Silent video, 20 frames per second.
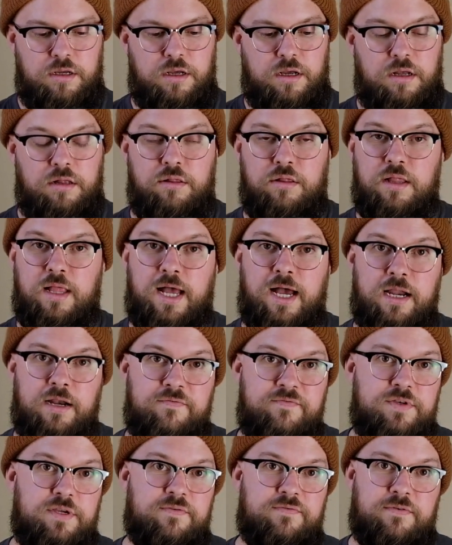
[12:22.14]
a lot
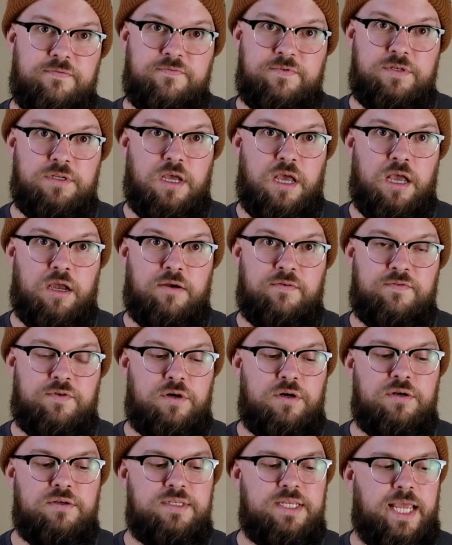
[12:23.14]
of different
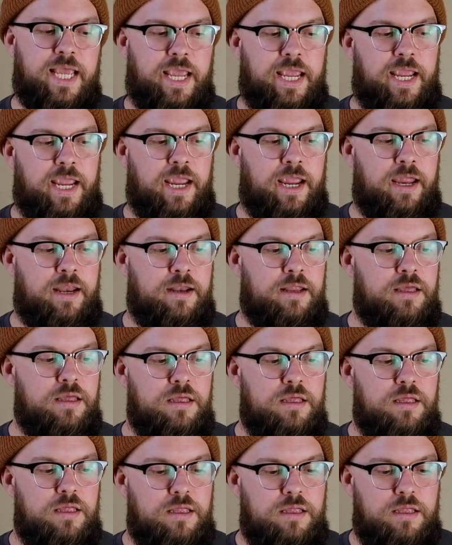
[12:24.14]
photographers, and
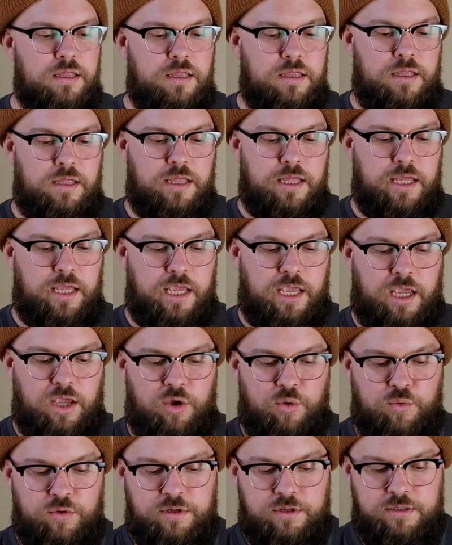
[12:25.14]

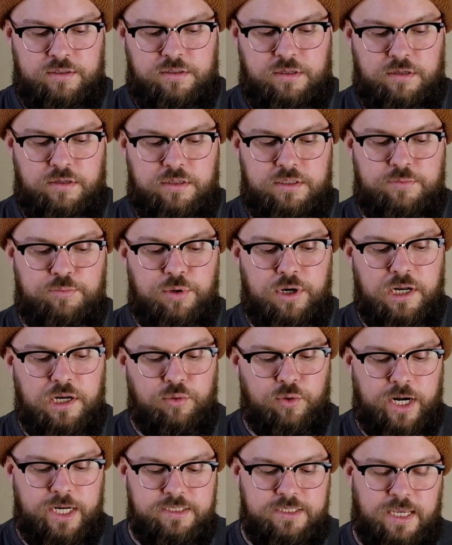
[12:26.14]
it's pretty
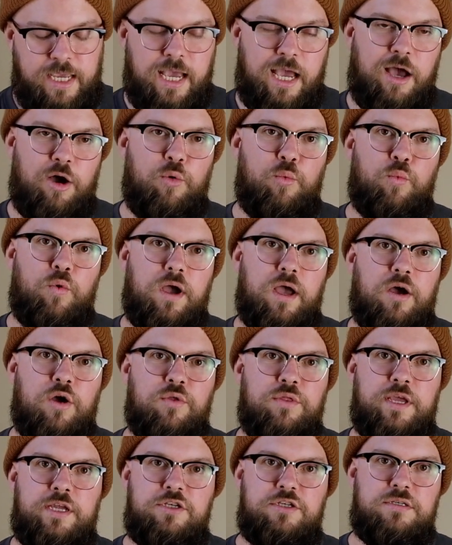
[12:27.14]
crazy how well
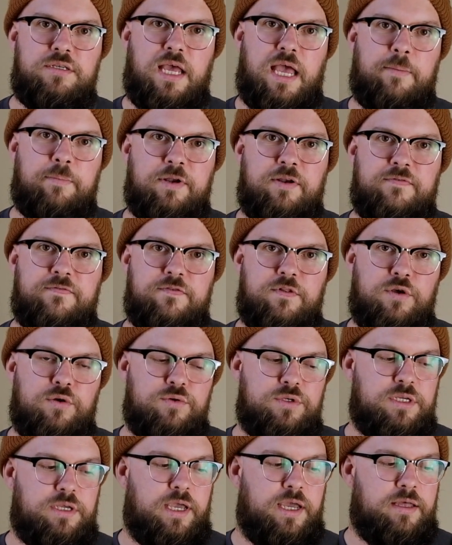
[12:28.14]
they just happen to flow
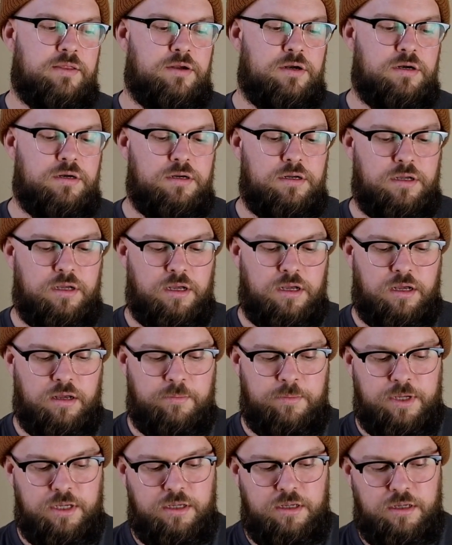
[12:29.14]
together.
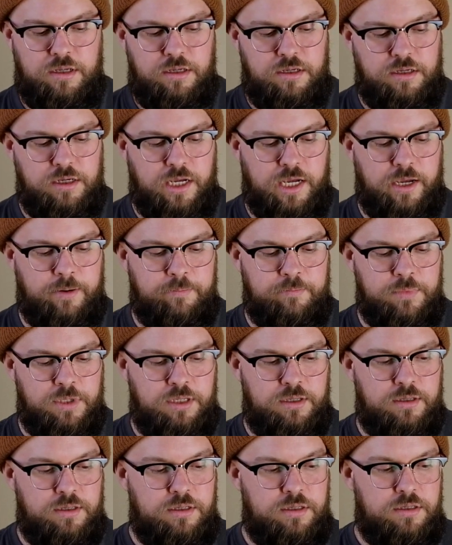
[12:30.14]

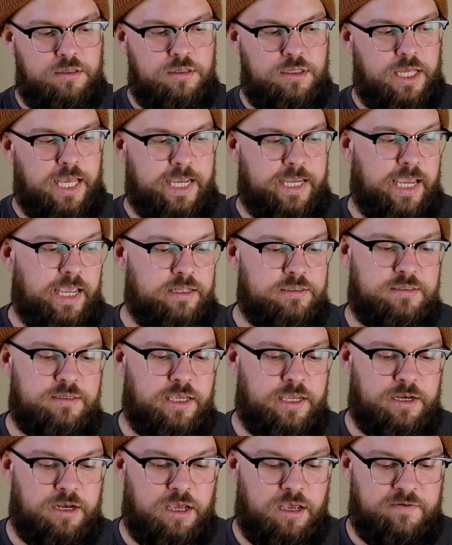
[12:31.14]
I can't
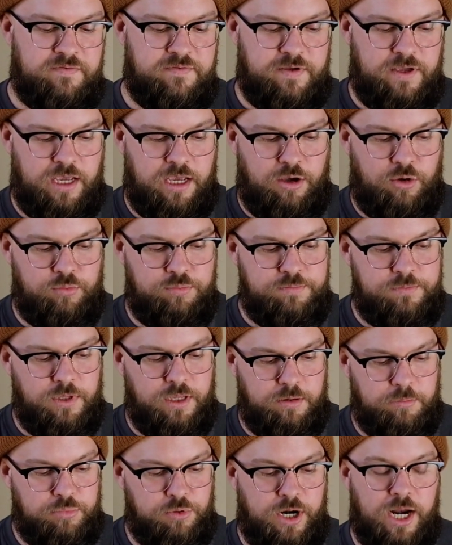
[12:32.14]
say enough how
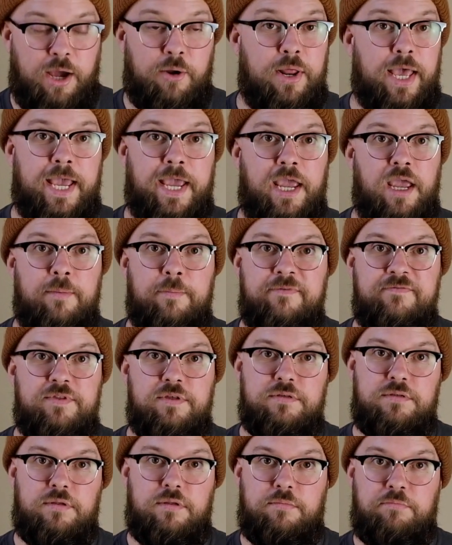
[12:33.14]
like proud I am of
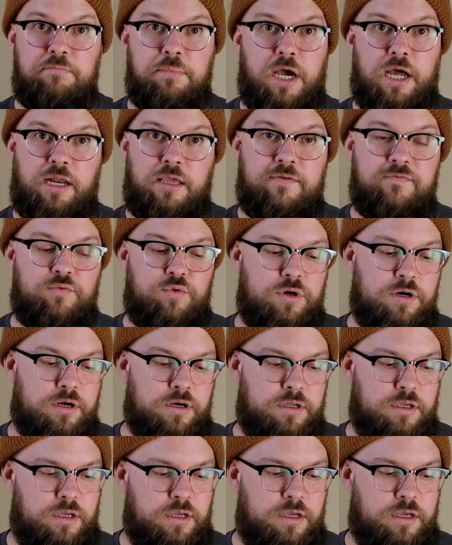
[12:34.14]
this like body of work.